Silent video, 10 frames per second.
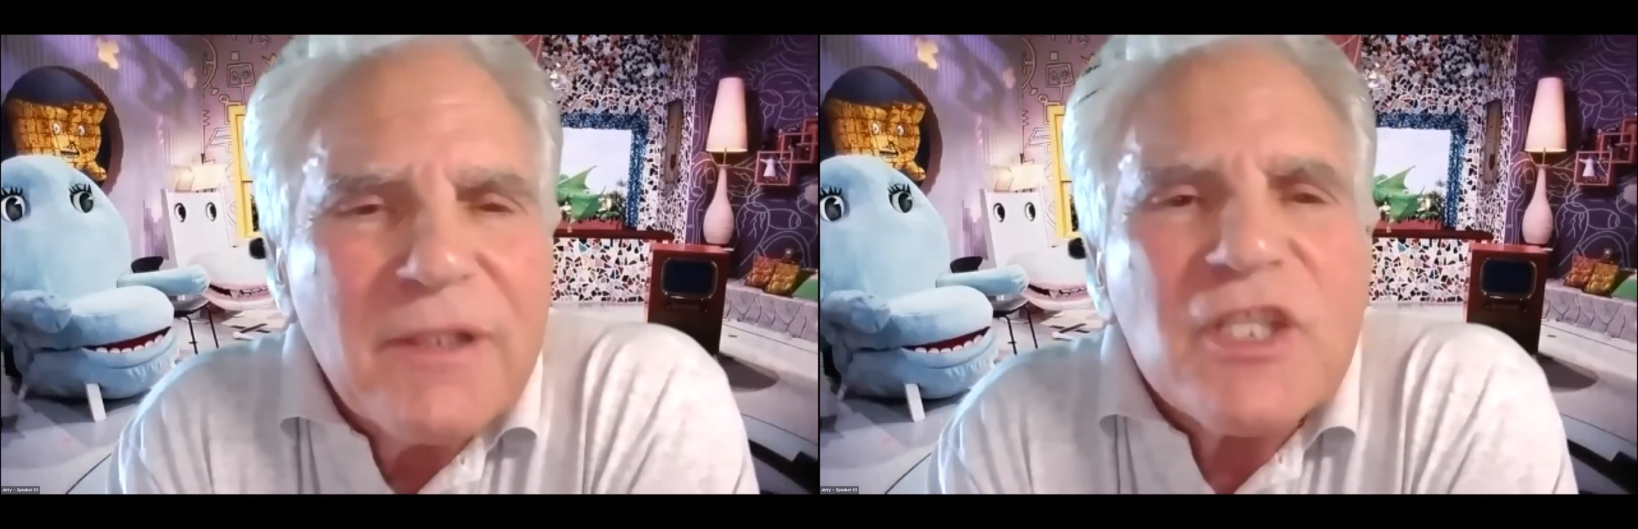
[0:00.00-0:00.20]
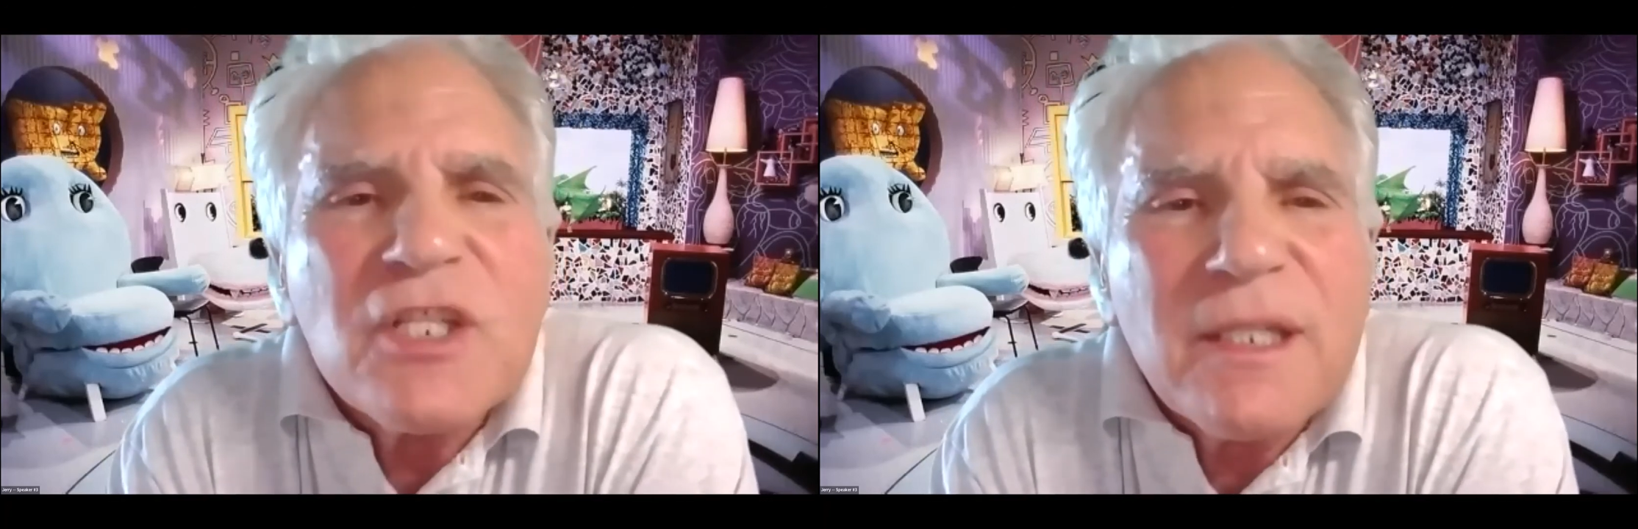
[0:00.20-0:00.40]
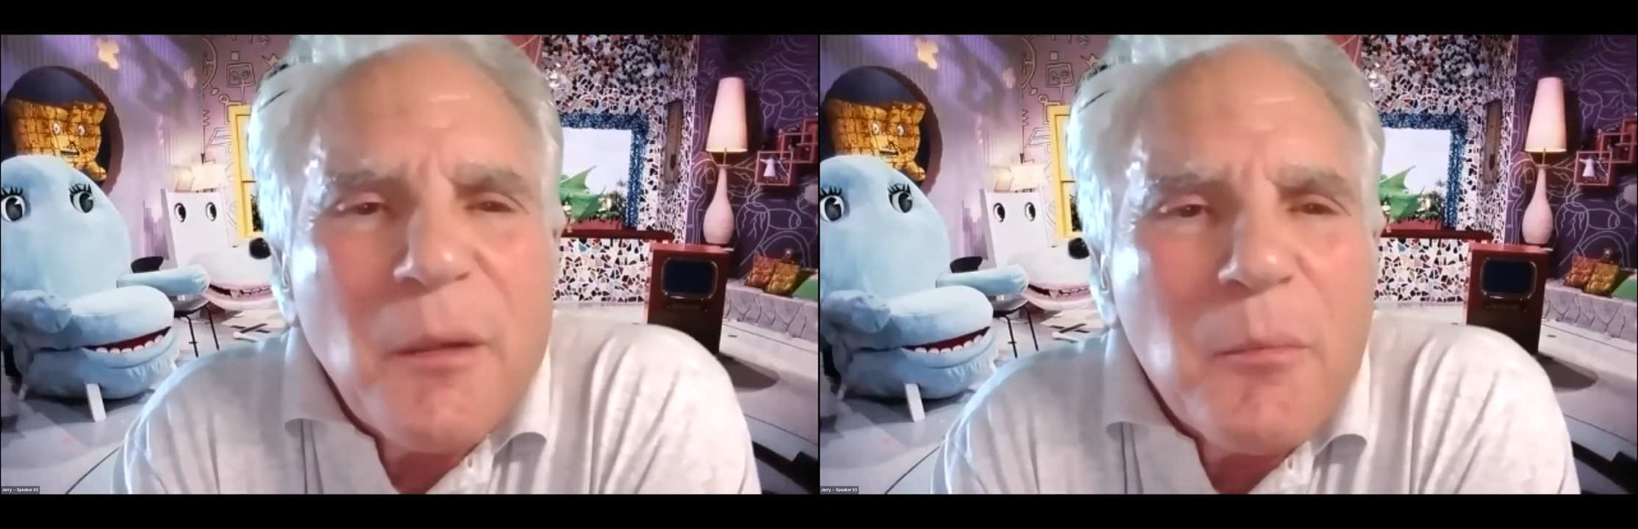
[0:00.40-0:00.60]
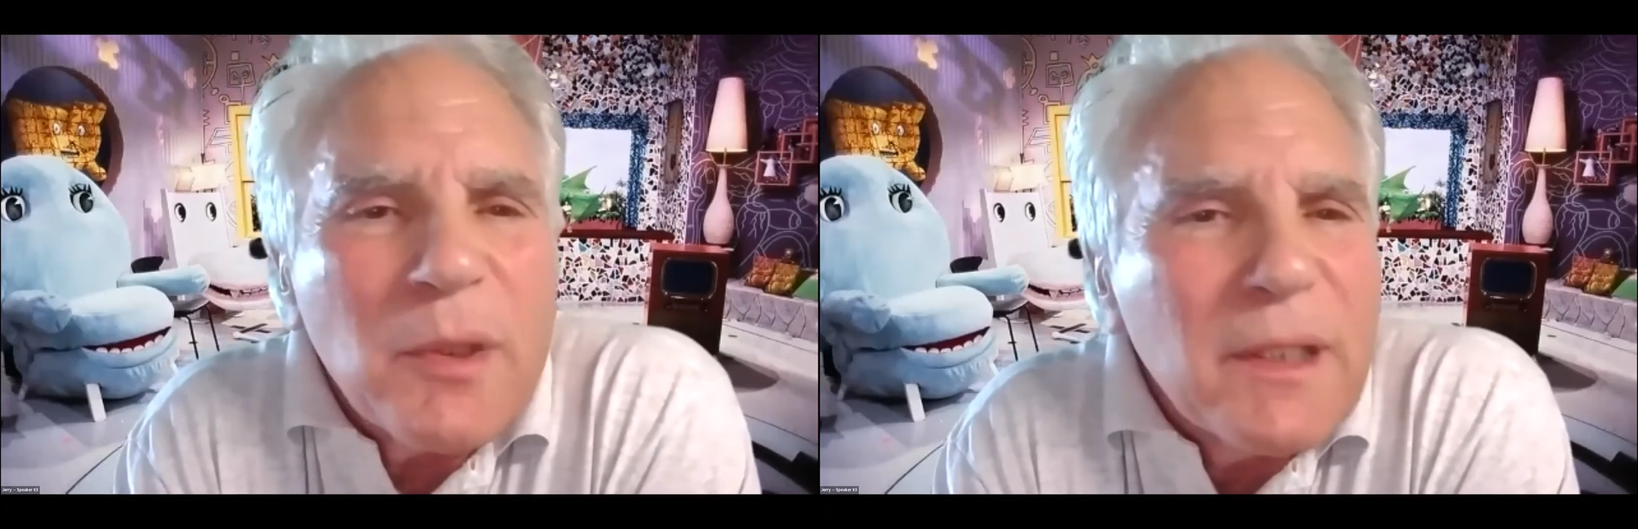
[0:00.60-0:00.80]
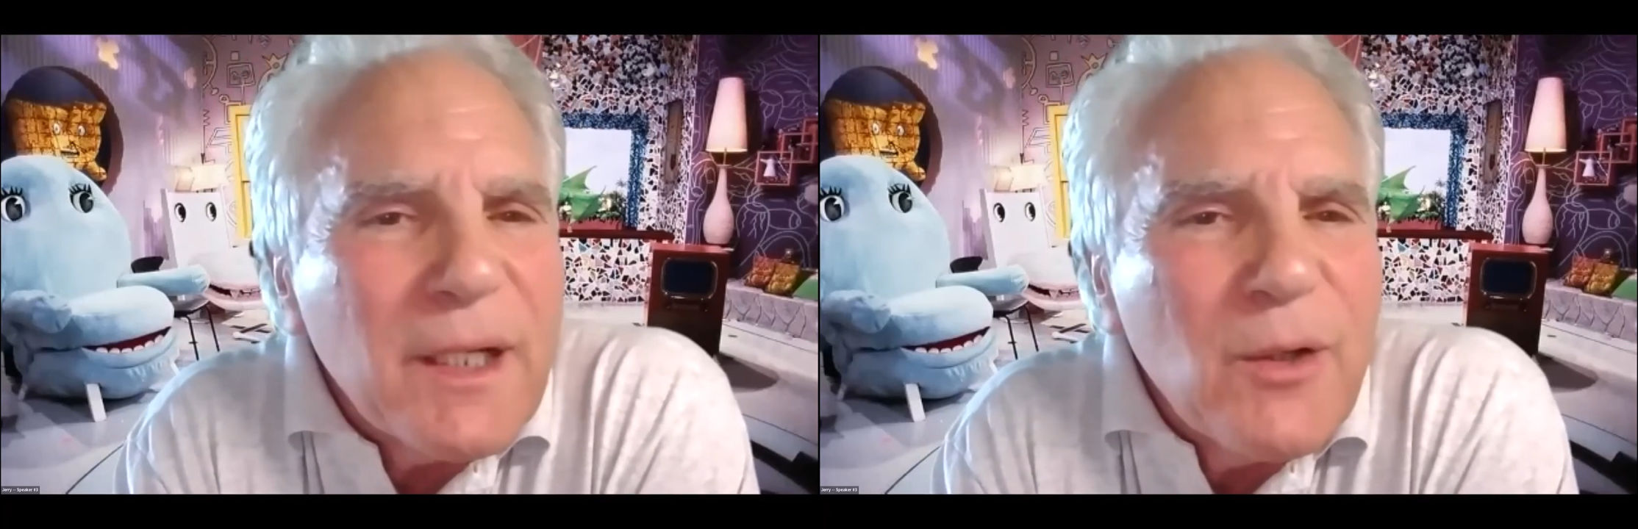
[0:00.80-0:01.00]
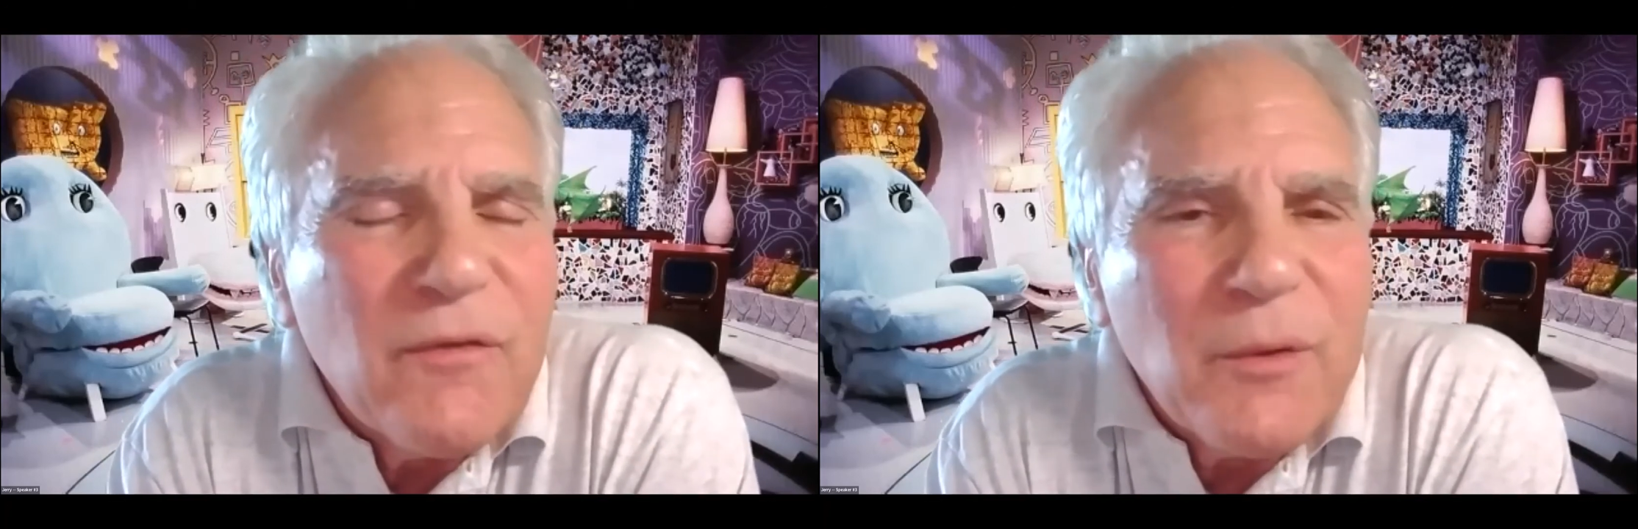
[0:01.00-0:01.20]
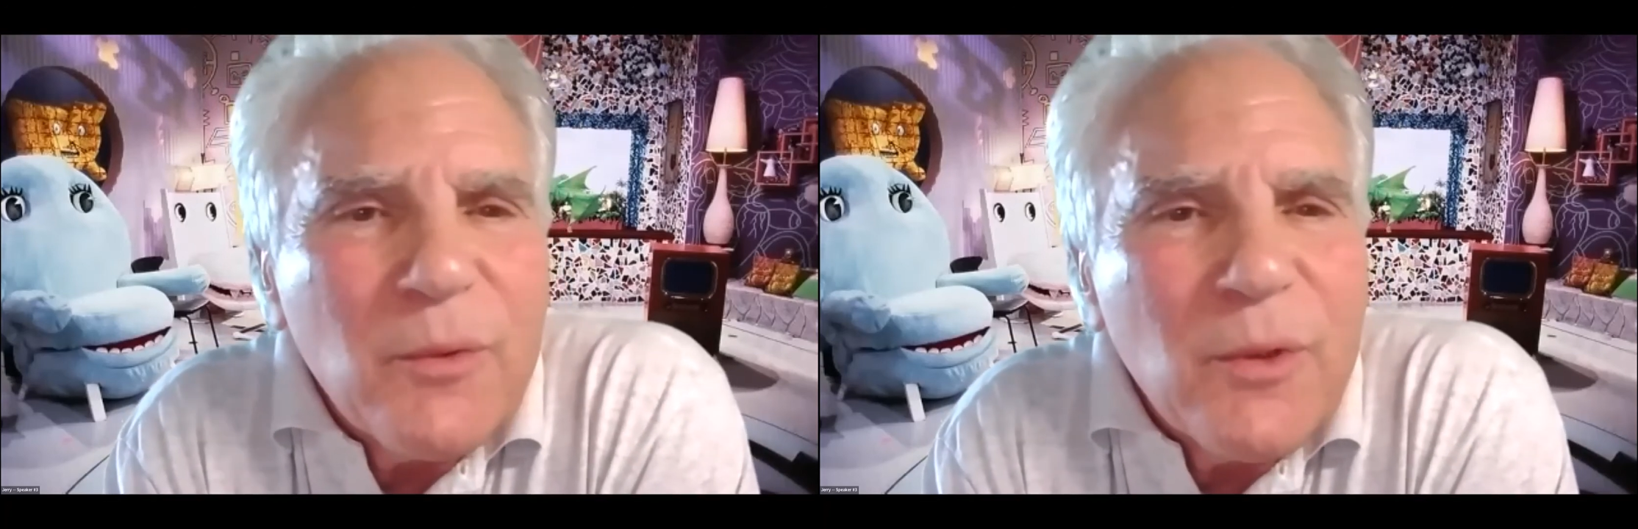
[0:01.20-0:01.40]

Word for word: stumbling over